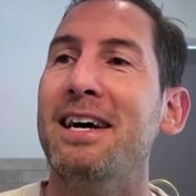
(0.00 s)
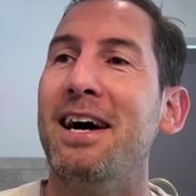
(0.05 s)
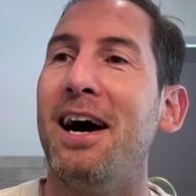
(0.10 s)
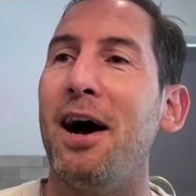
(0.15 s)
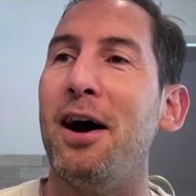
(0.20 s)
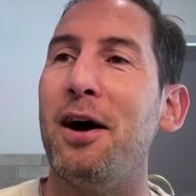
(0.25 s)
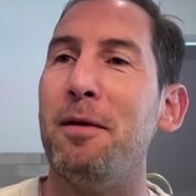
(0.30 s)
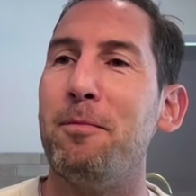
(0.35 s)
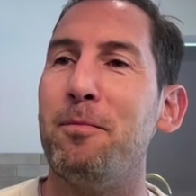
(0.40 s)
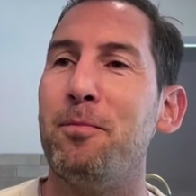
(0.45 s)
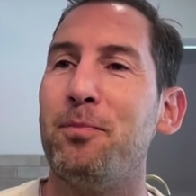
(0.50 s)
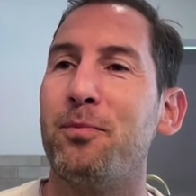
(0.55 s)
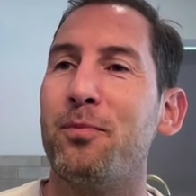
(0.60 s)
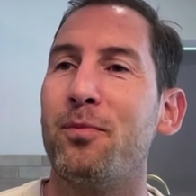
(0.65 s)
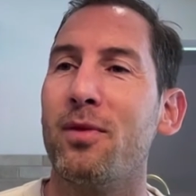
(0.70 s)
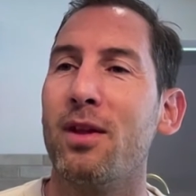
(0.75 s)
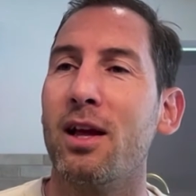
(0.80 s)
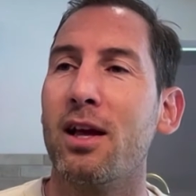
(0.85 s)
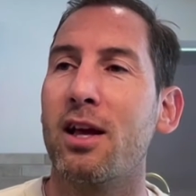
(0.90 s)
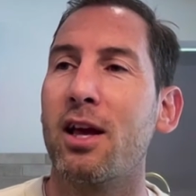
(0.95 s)

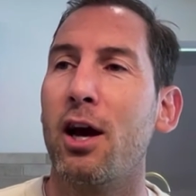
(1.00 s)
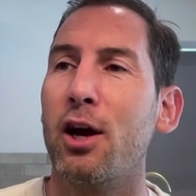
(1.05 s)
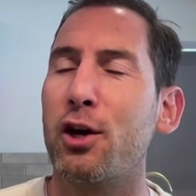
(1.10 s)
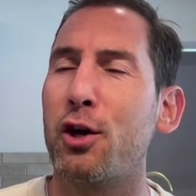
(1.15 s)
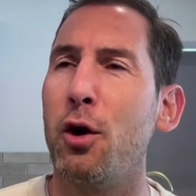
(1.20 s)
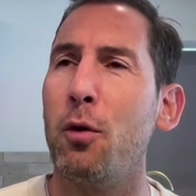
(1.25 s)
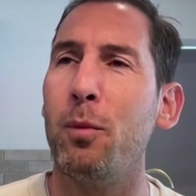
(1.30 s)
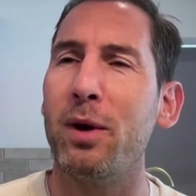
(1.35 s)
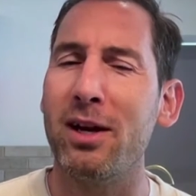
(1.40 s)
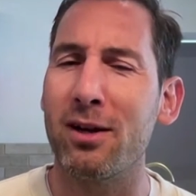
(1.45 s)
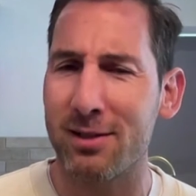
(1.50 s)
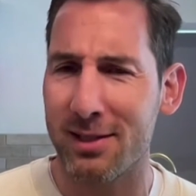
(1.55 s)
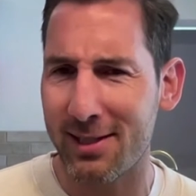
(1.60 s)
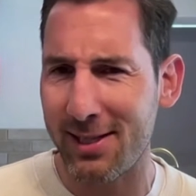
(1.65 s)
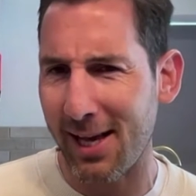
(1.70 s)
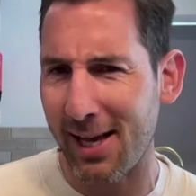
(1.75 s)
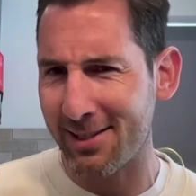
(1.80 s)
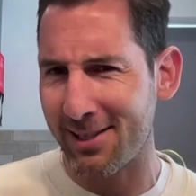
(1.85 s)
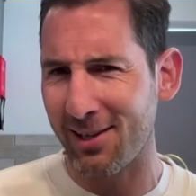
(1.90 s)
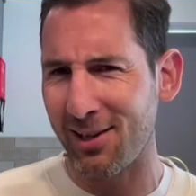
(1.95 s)
Can we not
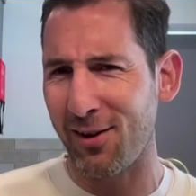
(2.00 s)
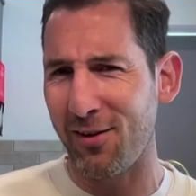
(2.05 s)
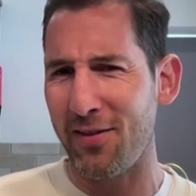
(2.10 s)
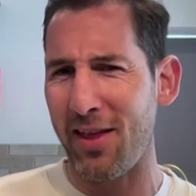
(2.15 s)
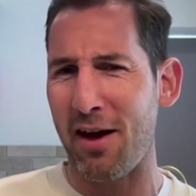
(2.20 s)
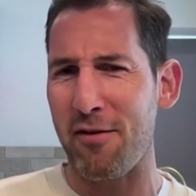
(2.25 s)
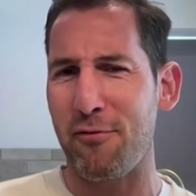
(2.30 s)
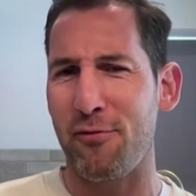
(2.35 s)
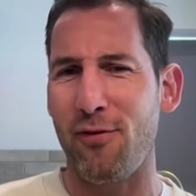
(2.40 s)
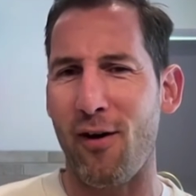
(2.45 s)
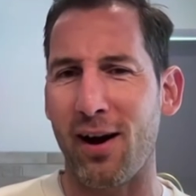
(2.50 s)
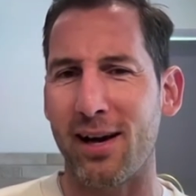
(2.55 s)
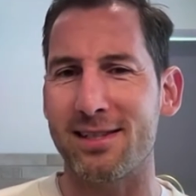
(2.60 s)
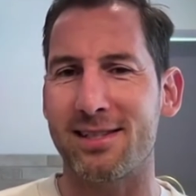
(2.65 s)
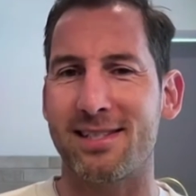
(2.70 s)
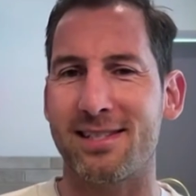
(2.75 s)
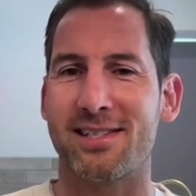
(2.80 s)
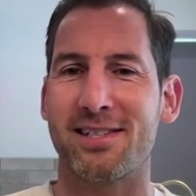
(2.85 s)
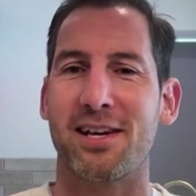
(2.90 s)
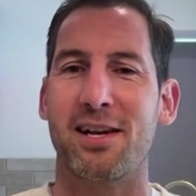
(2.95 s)
settle on that
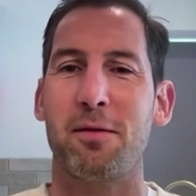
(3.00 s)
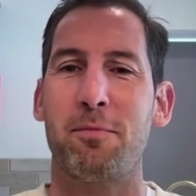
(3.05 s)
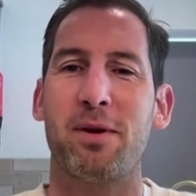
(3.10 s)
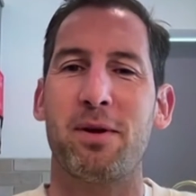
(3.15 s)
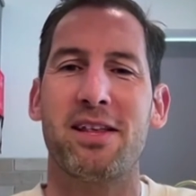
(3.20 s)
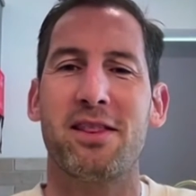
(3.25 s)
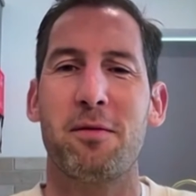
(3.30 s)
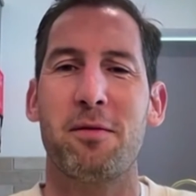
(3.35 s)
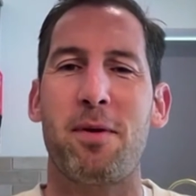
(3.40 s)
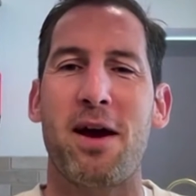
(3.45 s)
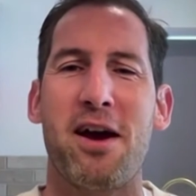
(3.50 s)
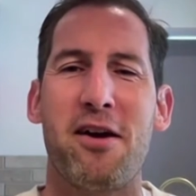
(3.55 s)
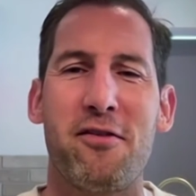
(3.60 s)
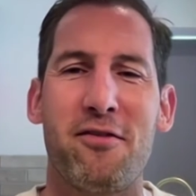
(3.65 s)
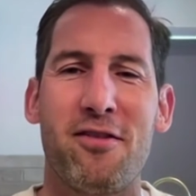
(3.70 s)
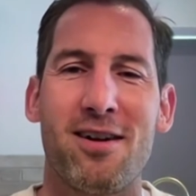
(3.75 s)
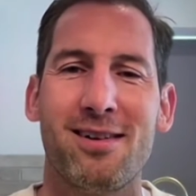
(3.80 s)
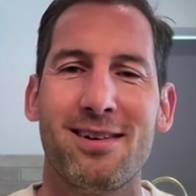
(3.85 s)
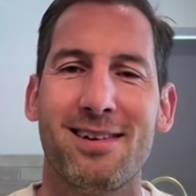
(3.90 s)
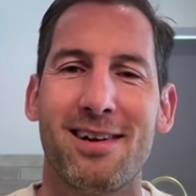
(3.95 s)
fight's going to be the
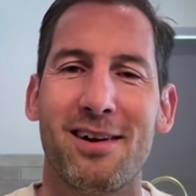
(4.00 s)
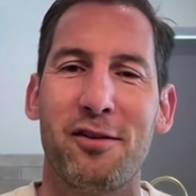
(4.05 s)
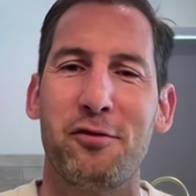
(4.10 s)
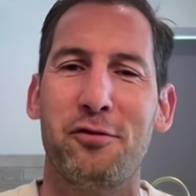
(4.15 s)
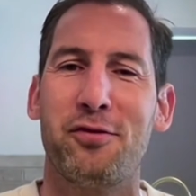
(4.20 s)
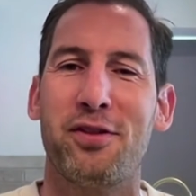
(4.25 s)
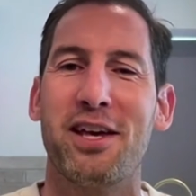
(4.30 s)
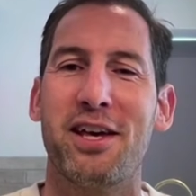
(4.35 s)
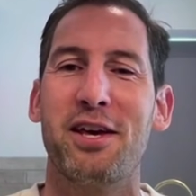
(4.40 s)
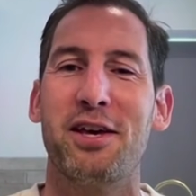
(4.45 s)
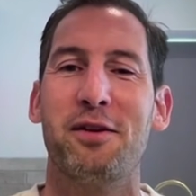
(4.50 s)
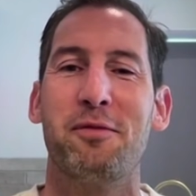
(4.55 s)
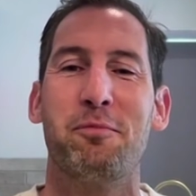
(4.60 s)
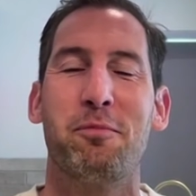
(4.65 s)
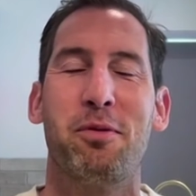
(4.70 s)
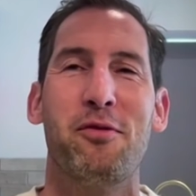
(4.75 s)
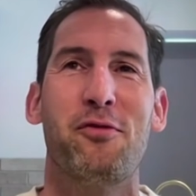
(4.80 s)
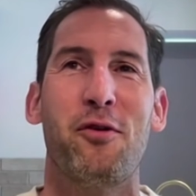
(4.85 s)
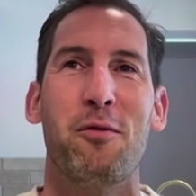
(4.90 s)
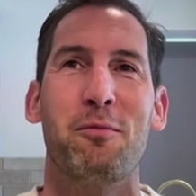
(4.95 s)
bearer of the
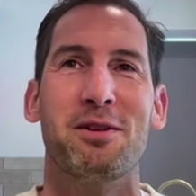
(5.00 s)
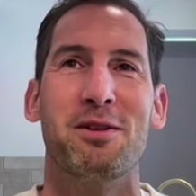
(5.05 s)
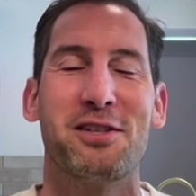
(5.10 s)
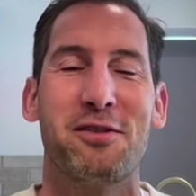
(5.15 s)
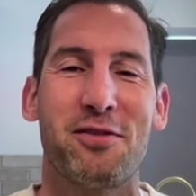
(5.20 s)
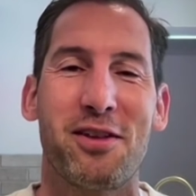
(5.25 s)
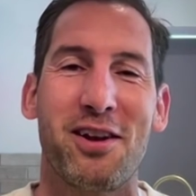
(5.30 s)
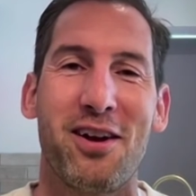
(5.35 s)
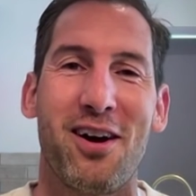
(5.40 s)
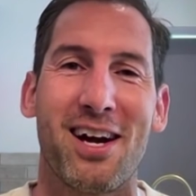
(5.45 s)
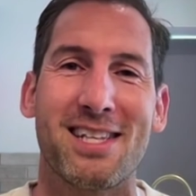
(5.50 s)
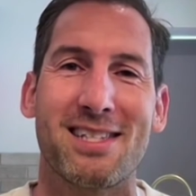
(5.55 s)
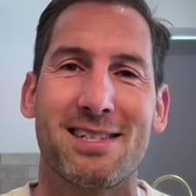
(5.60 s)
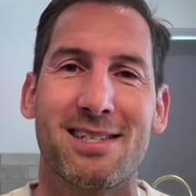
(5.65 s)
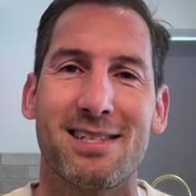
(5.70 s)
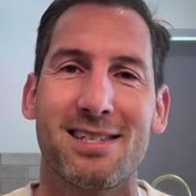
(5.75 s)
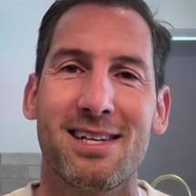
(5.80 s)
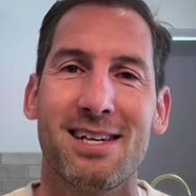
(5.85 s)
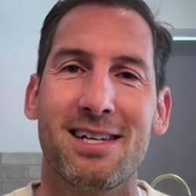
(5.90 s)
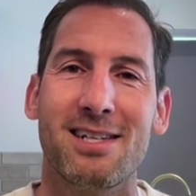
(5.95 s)
performance of the night?
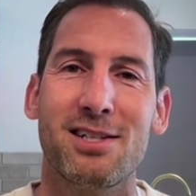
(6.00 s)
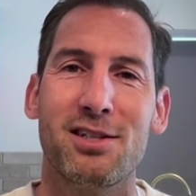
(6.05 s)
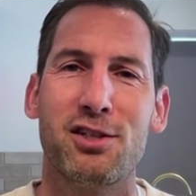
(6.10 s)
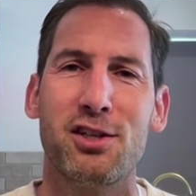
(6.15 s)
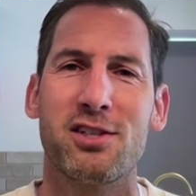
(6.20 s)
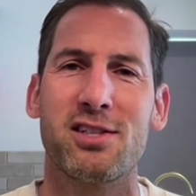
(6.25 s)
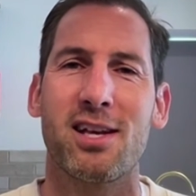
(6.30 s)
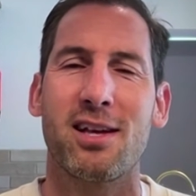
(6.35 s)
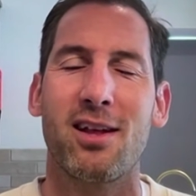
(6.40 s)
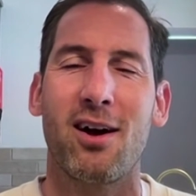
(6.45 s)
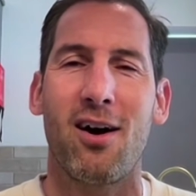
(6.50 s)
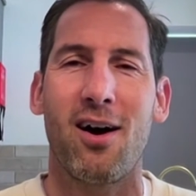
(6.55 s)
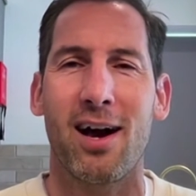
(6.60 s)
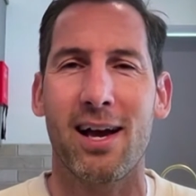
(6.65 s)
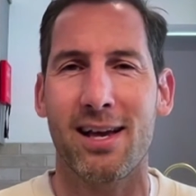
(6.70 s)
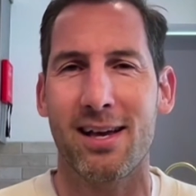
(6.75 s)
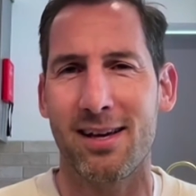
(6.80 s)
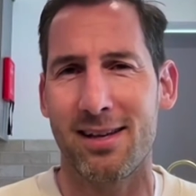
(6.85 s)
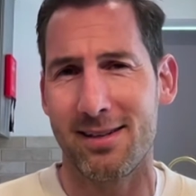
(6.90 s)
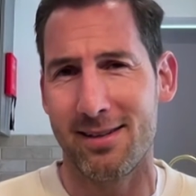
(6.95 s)
Just so that I
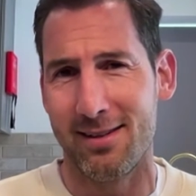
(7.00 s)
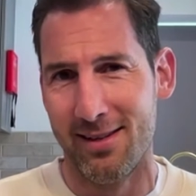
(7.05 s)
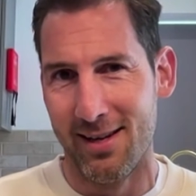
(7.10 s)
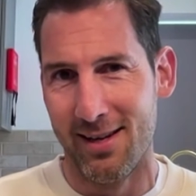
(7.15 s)
can,